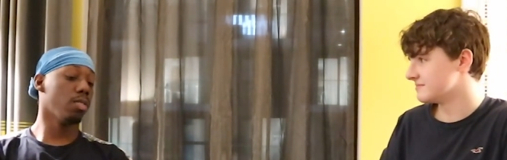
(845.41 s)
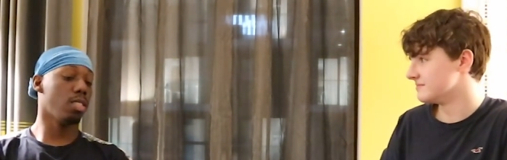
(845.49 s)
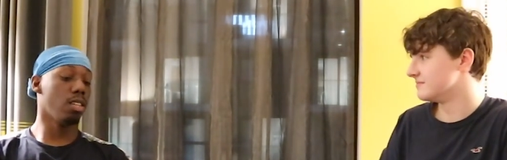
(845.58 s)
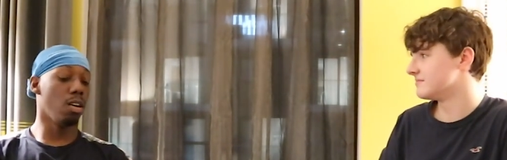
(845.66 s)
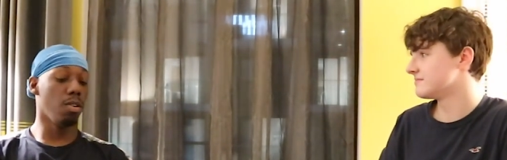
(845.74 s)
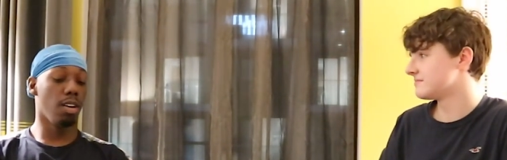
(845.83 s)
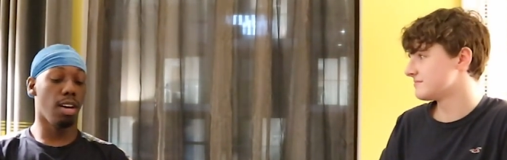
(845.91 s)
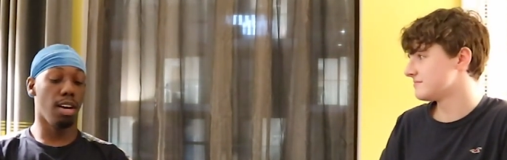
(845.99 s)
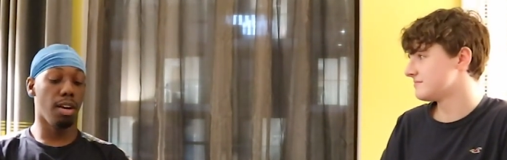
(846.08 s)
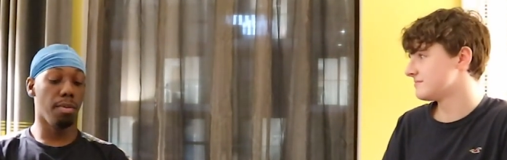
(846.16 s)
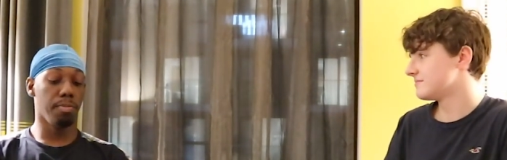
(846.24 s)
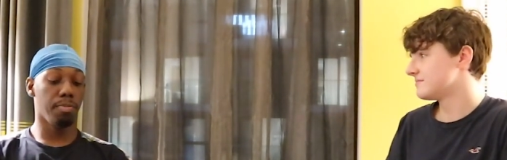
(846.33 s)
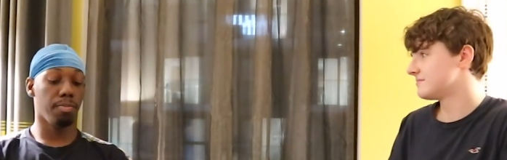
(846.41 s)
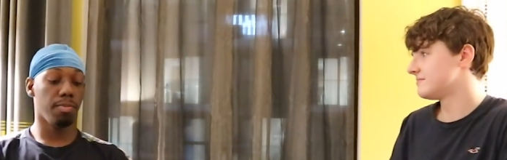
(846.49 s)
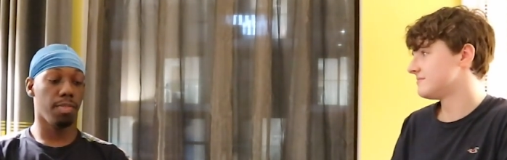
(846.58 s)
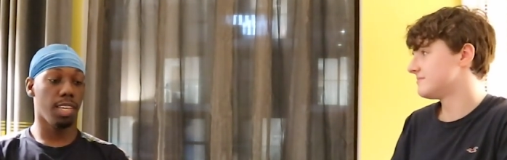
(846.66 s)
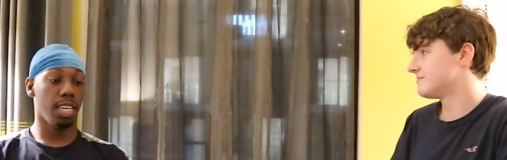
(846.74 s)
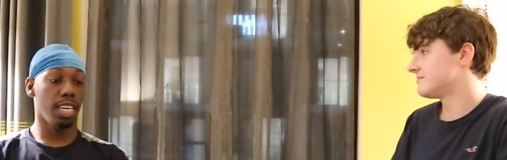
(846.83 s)
Speaker 1: So um,
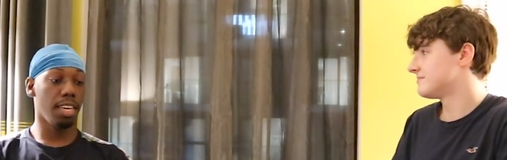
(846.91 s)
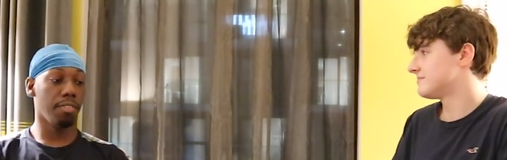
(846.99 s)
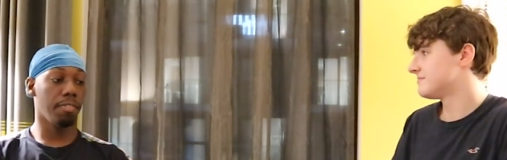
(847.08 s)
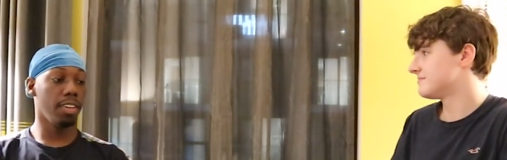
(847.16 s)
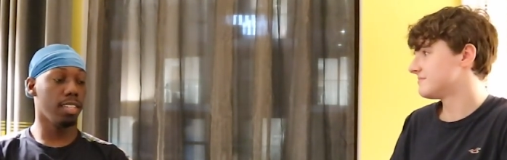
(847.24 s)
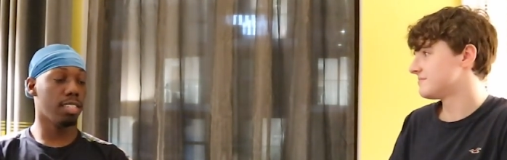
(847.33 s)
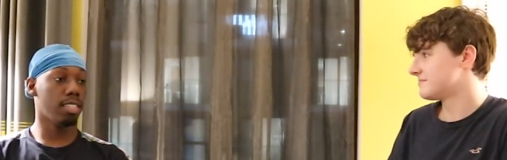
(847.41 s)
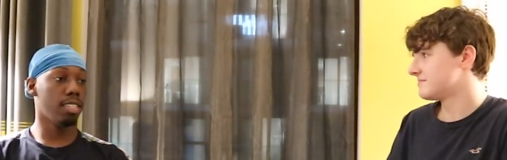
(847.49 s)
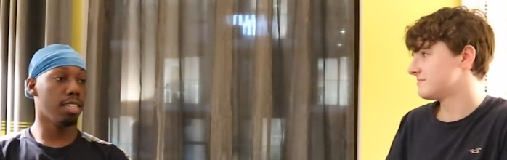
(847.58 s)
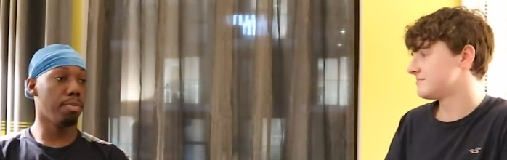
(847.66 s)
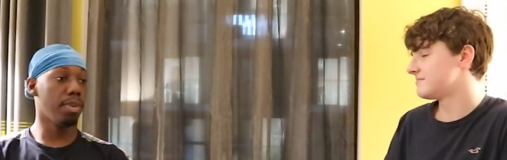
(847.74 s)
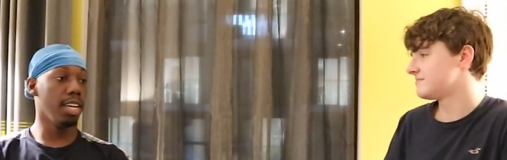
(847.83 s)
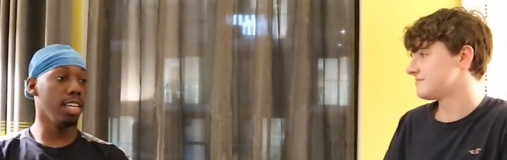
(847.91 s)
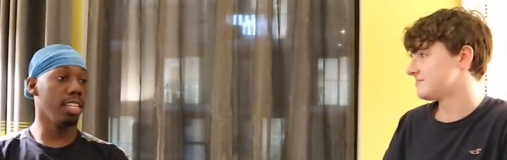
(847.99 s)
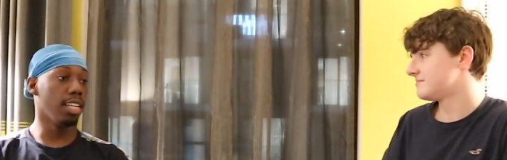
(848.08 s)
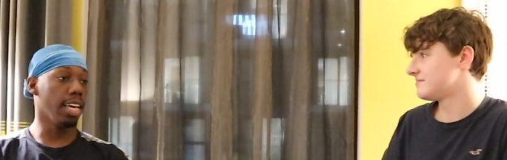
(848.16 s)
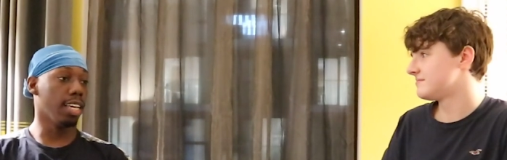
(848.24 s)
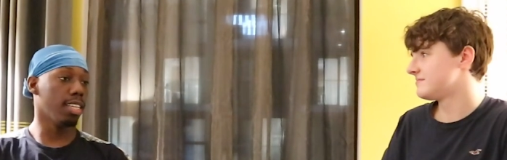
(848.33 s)
if it's somebody
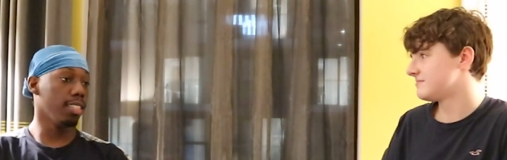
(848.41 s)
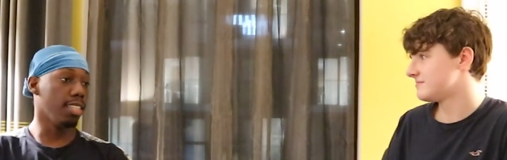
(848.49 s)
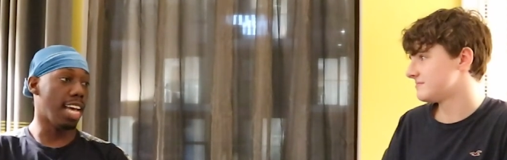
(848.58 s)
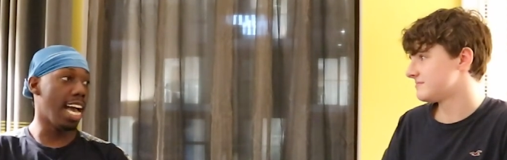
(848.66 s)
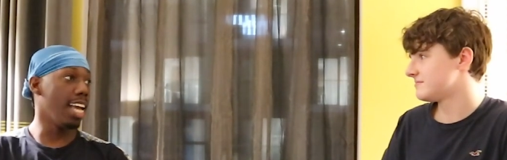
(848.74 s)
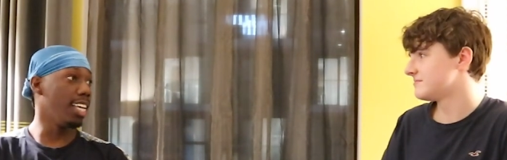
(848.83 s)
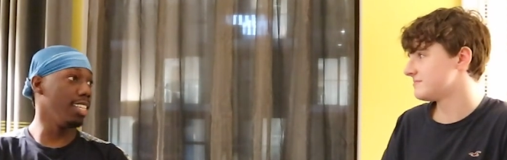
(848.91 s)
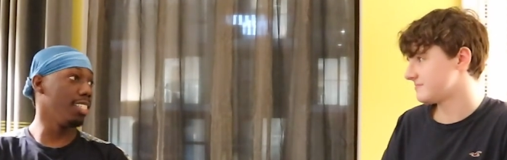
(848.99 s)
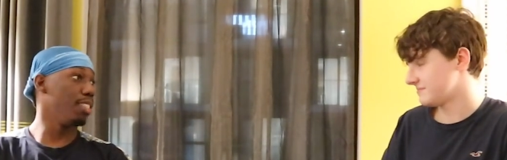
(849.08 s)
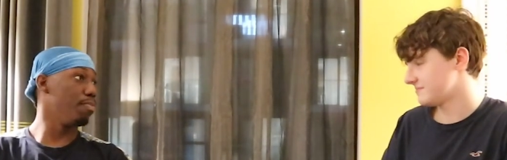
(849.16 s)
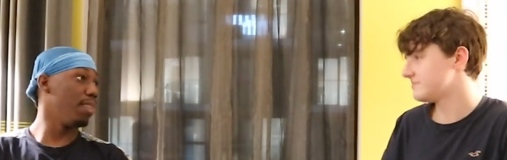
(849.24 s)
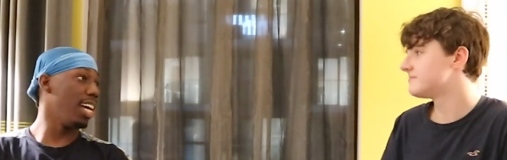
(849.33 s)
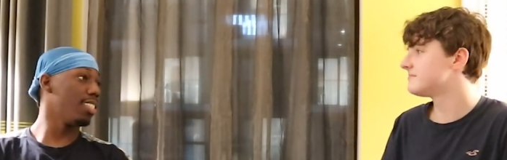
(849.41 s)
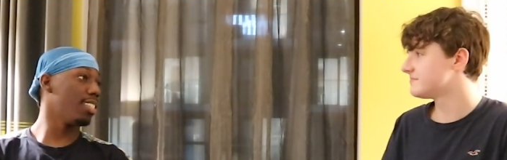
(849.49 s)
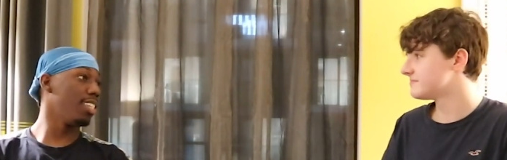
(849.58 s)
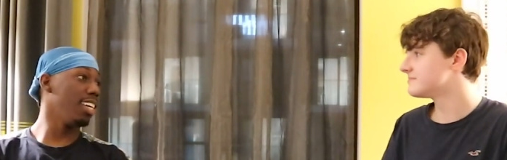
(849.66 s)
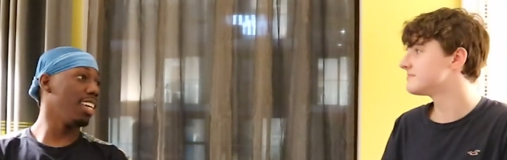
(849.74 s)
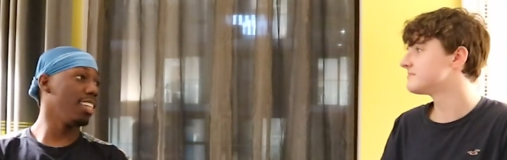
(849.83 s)
like that, he's the best
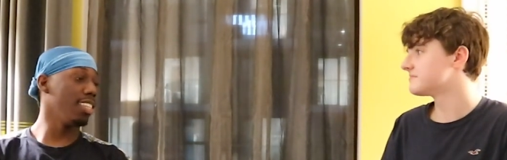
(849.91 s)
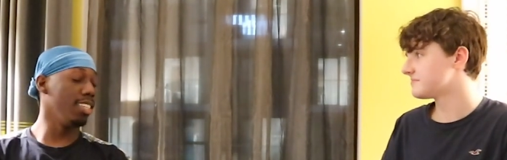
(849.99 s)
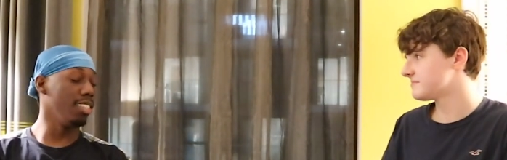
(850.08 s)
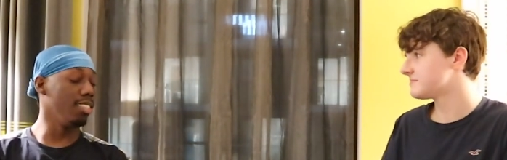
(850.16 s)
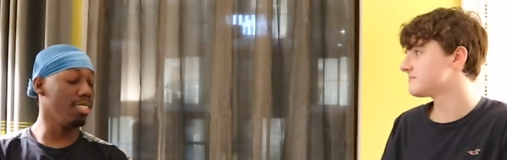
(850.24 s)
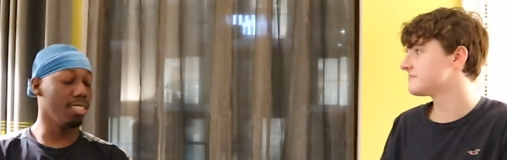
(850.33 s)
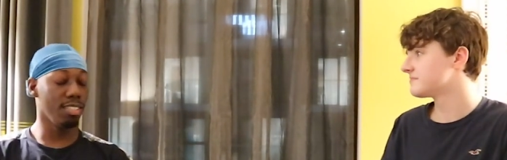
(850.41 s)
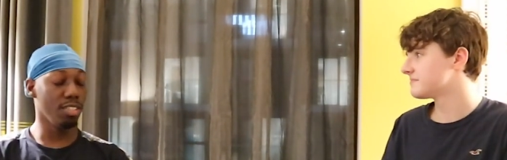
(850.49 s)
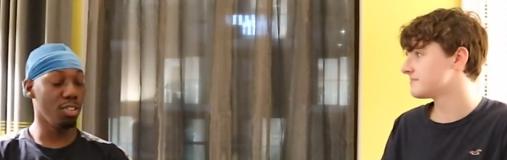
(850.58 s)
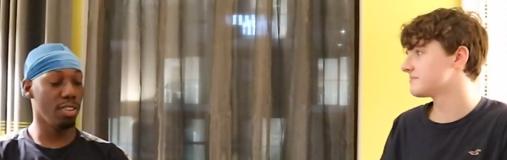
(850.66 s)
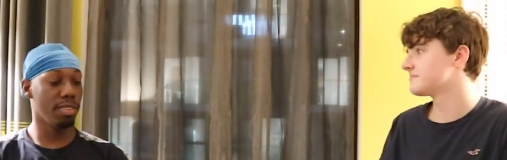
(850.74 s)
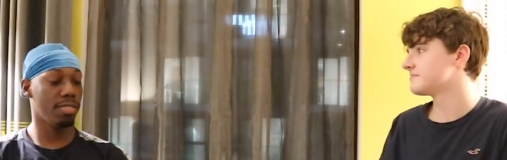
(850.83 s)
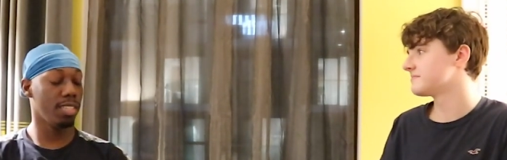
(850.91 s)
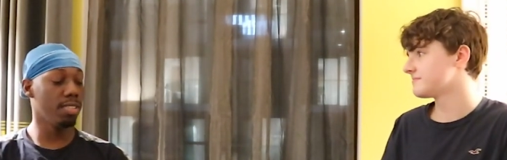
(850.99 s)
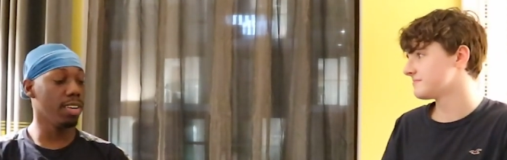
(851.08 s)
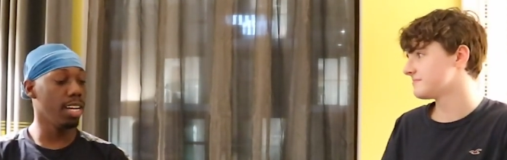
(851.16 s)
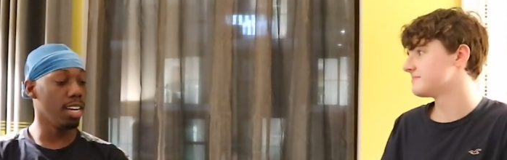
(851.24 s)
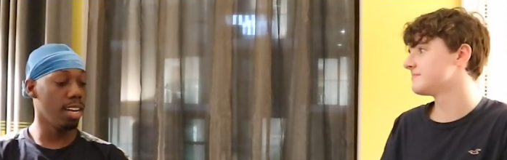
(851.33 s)
in the UFC
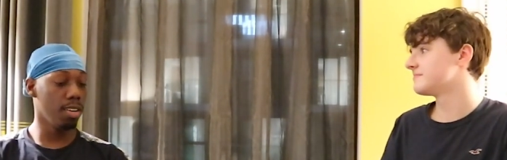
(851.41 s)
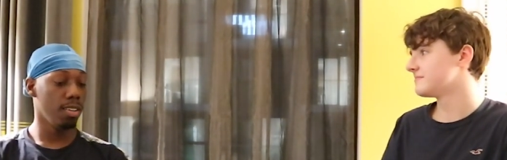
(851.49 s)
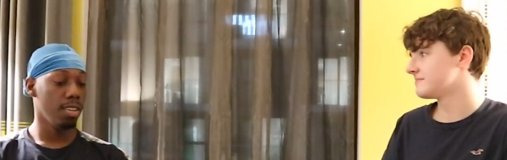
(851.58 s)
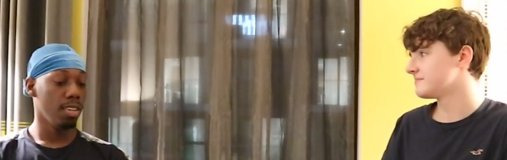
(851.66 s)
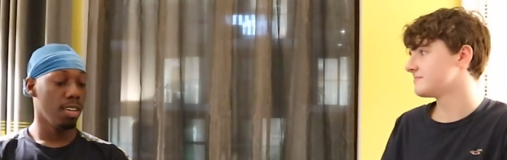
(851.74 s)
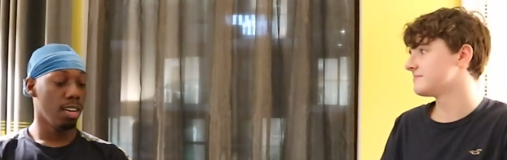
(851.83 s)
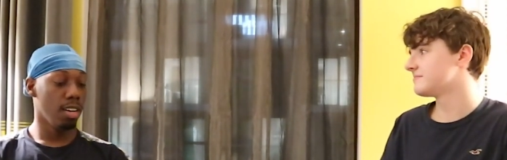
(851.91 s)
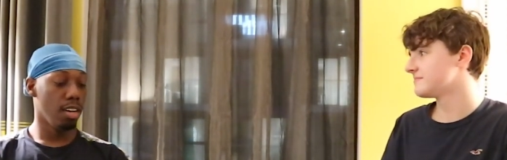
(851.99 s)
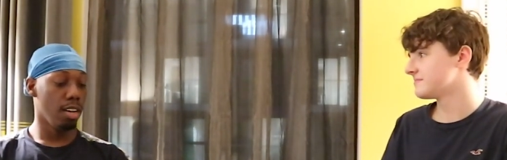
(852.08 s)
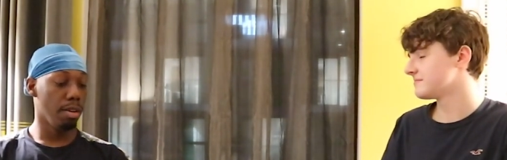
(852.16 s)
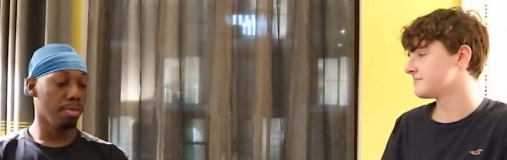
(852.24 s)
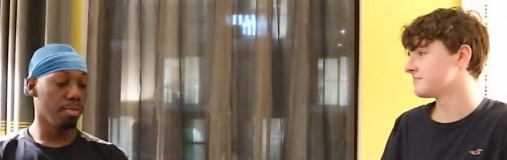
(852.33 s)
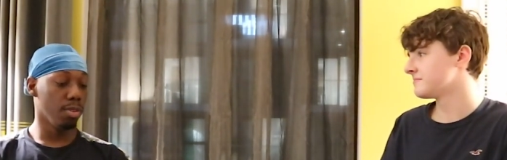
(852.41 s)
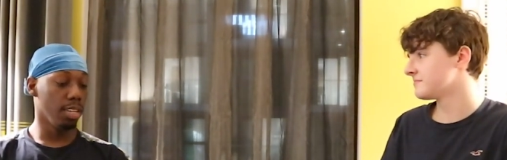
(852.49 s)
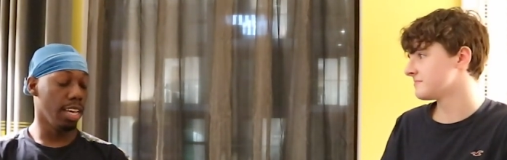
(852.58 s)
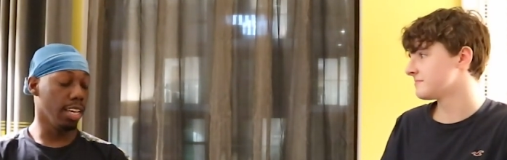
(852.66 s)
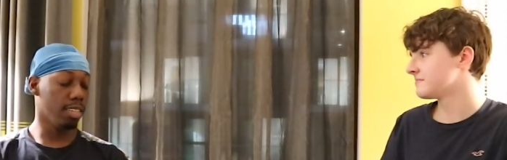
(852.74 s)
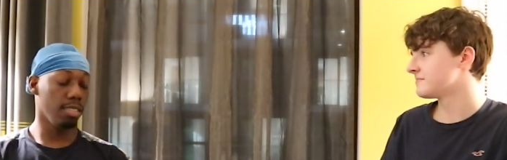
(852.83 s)
right now um, or
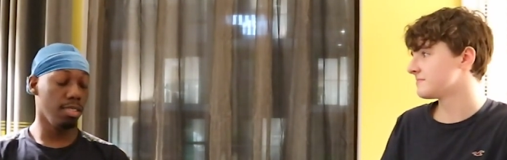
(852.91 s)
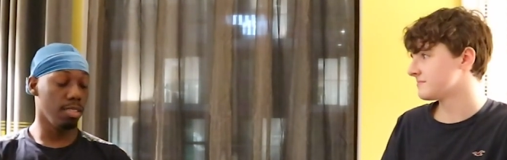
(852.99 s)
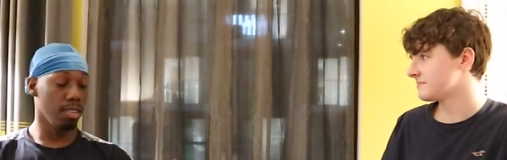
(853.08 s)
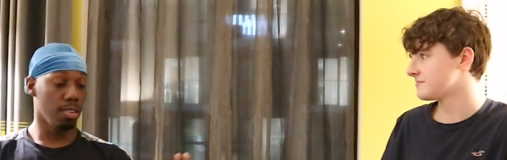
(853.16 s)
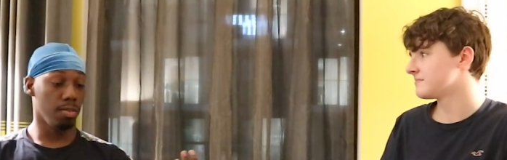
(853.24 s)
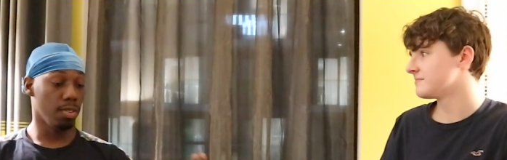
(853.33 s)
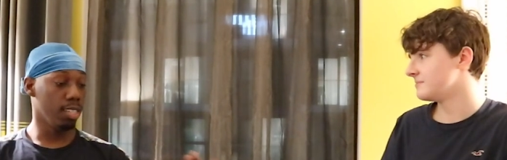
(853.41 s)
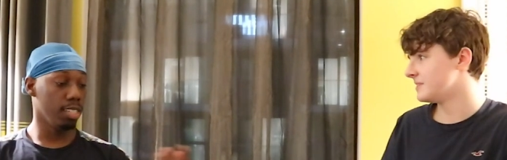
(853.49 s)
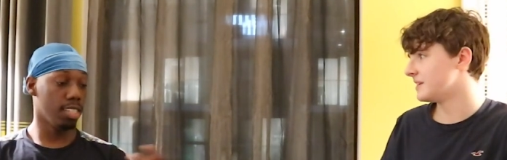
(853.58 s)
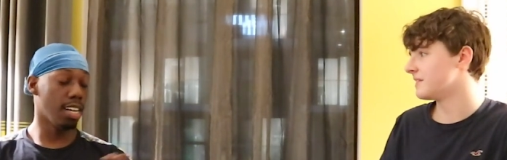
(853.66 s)
like you know one of the yeah.